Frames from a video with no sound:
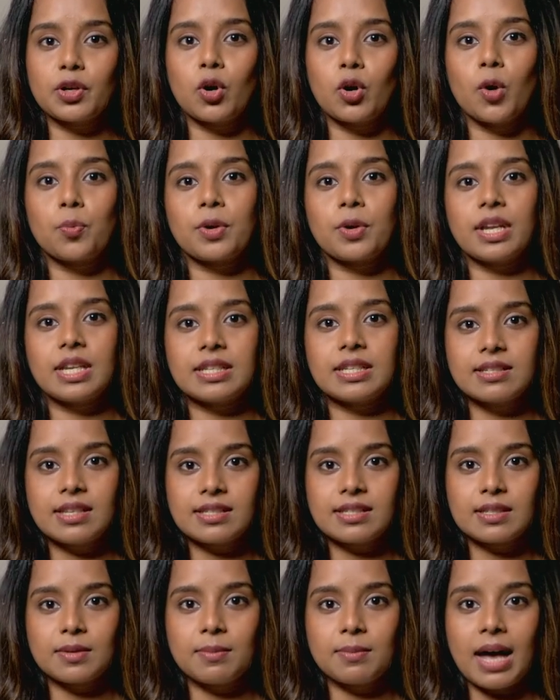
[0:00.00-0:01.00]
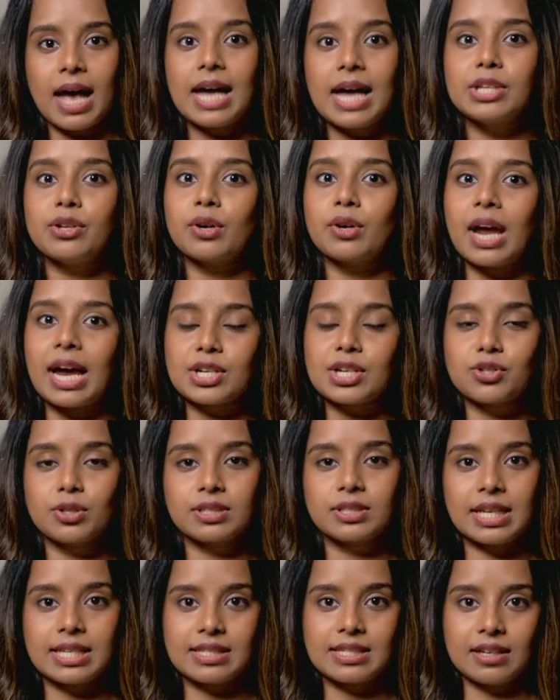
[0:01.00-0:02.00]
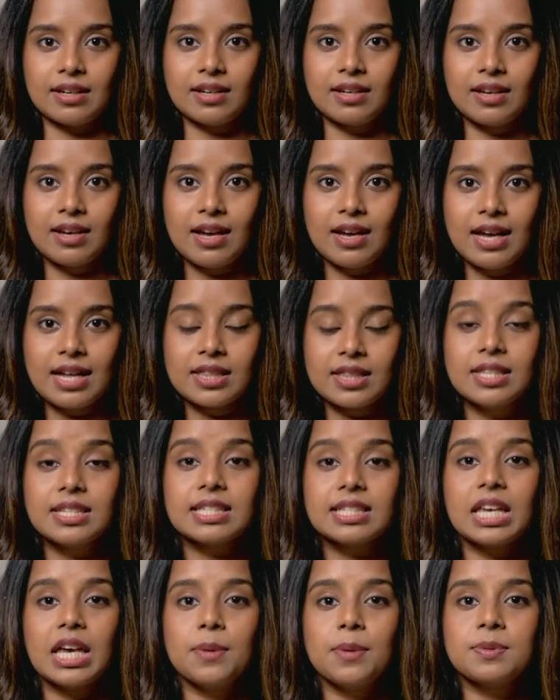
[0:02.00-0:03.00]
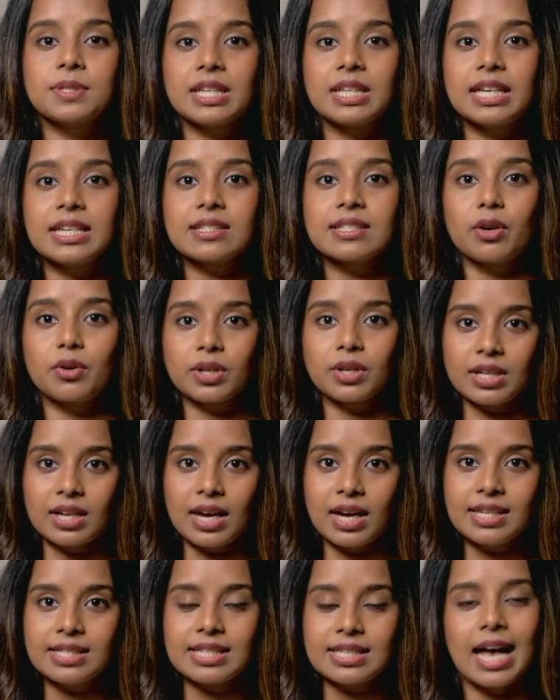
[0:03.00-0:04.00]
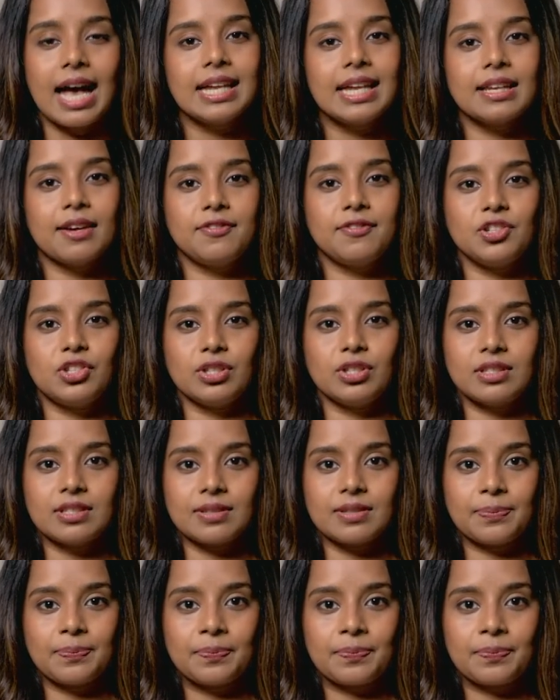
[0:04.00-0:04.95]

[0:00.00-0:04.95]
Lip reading: your operating system and your actual data. This keeps things organized and efficient.